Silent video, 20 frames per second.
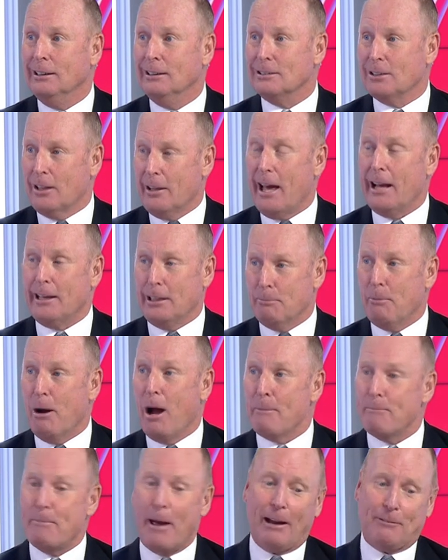Yep. So, they had to
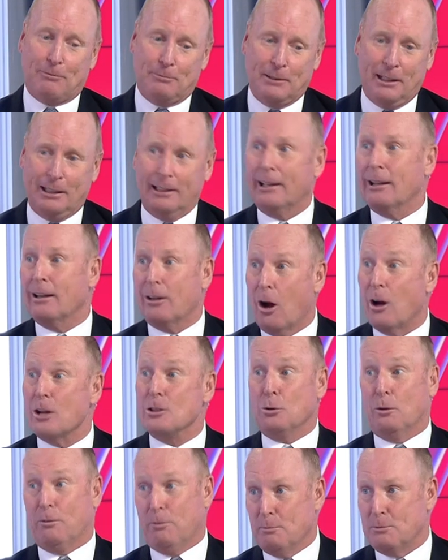buy it back from the little
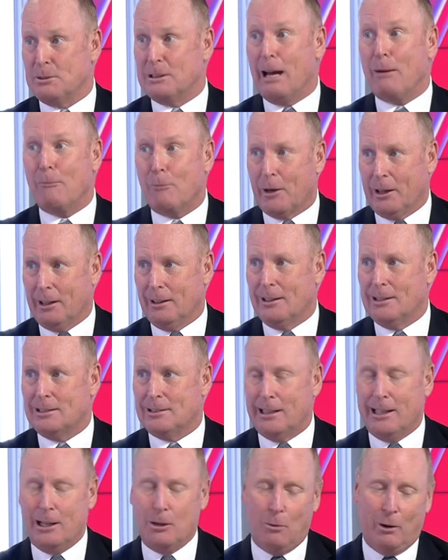guys or from someone at
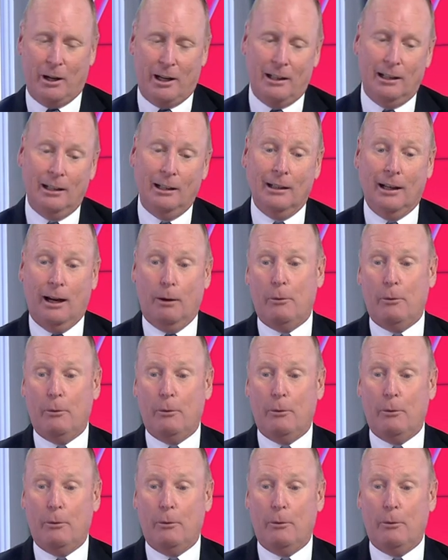least anyway.